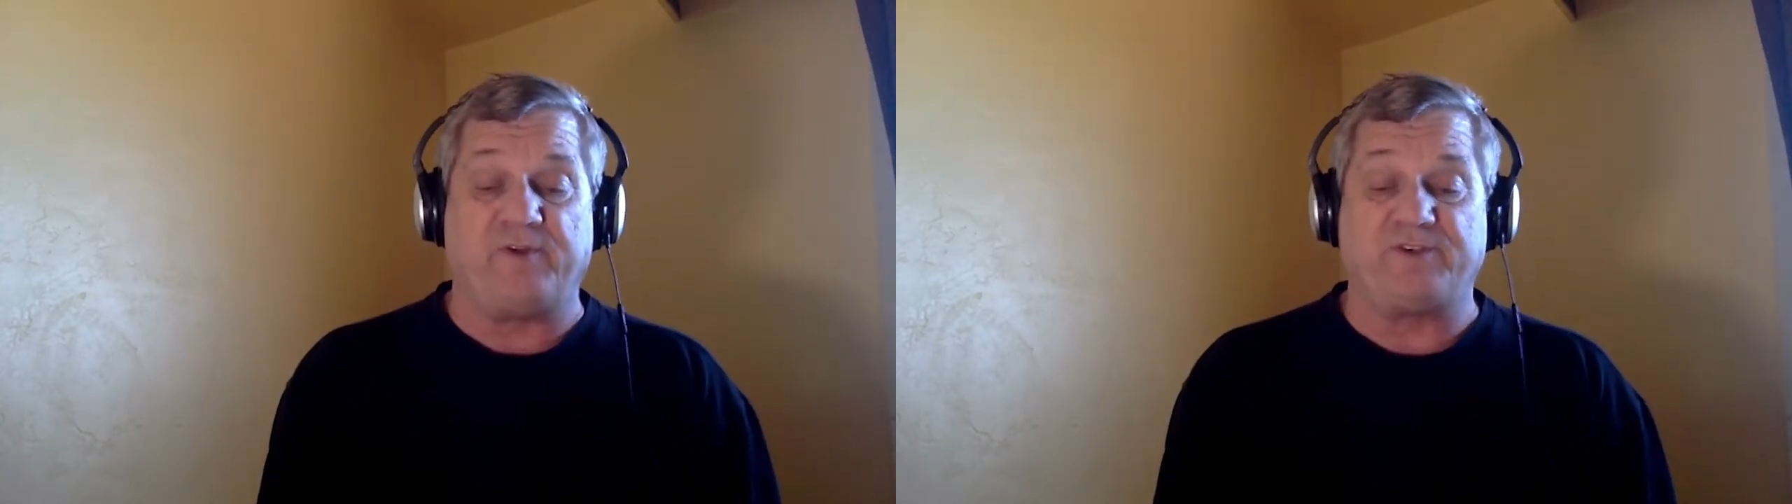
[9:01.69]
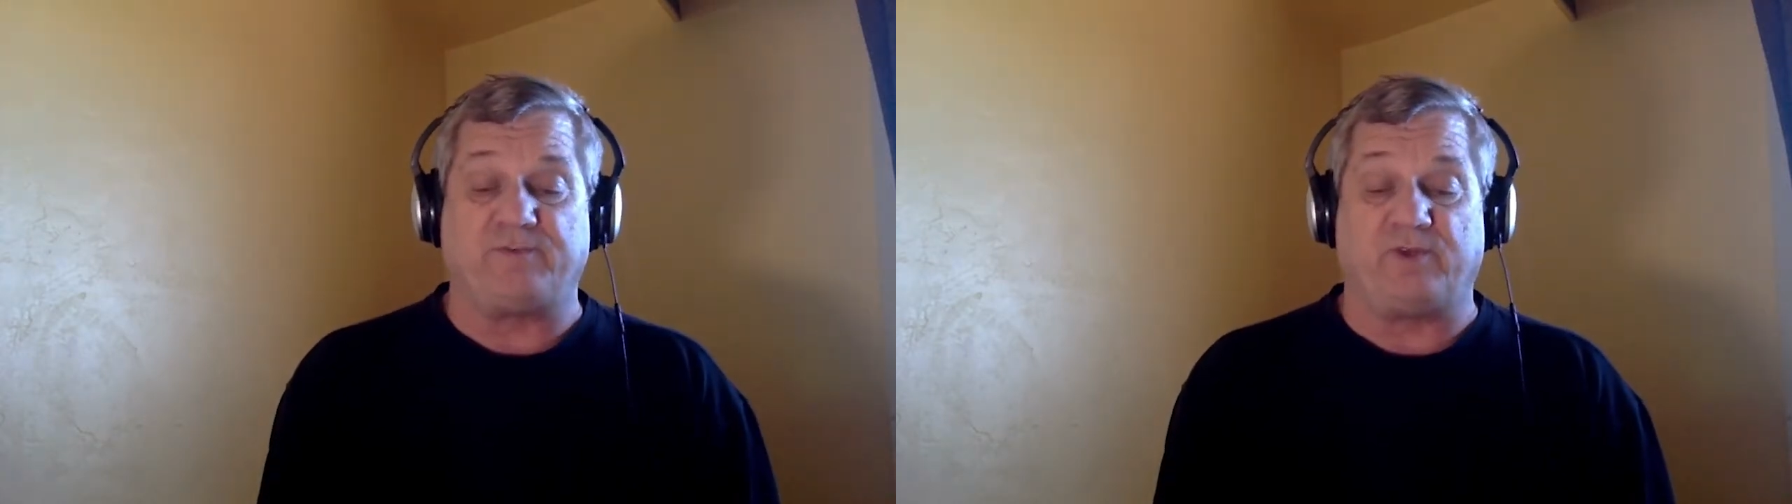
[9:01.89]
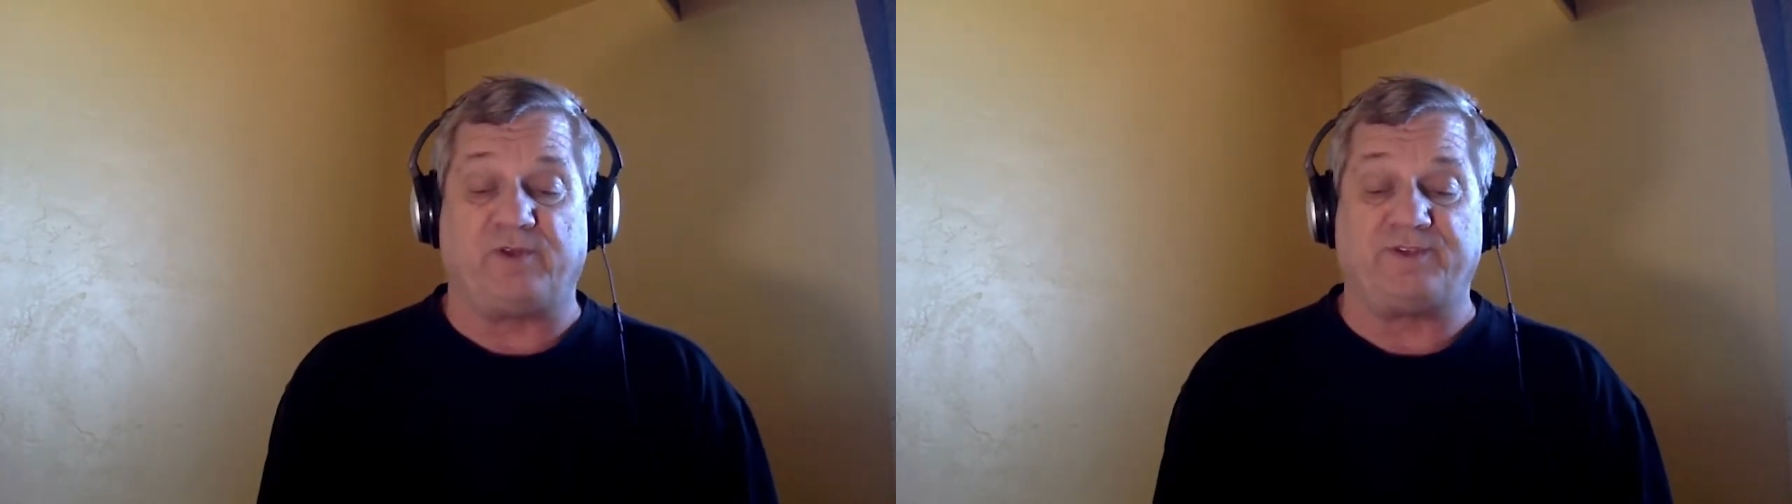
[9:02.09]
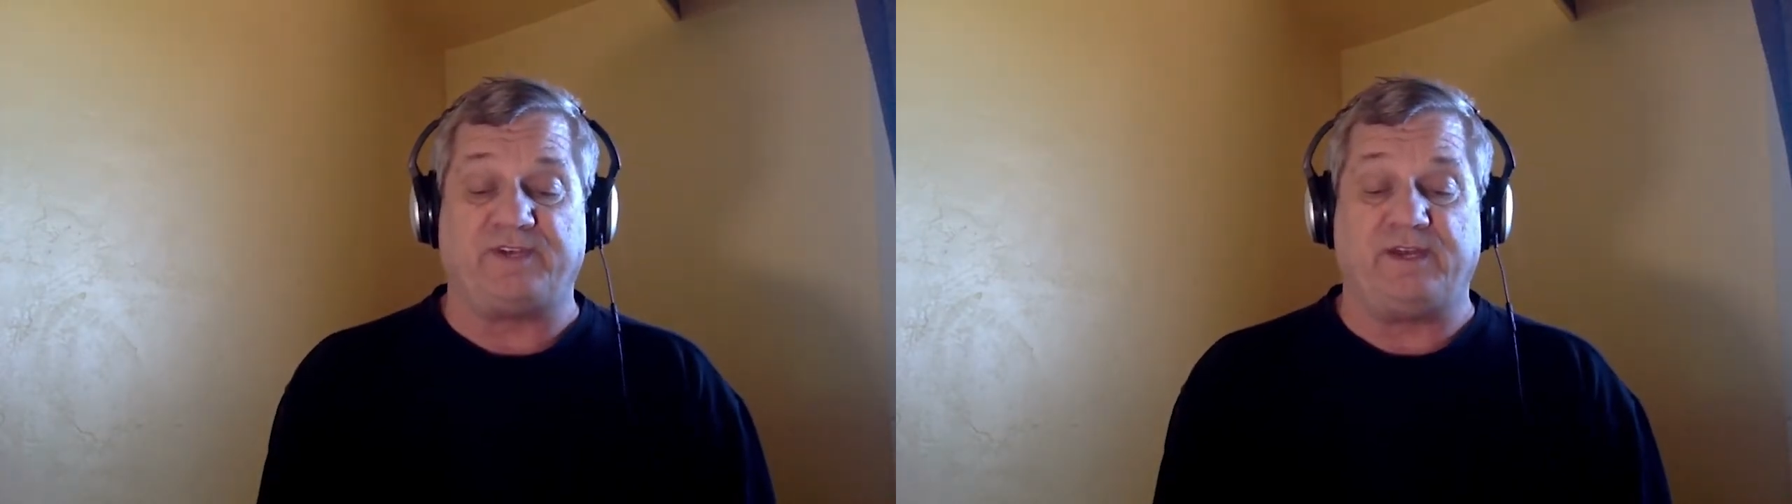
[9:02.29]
principles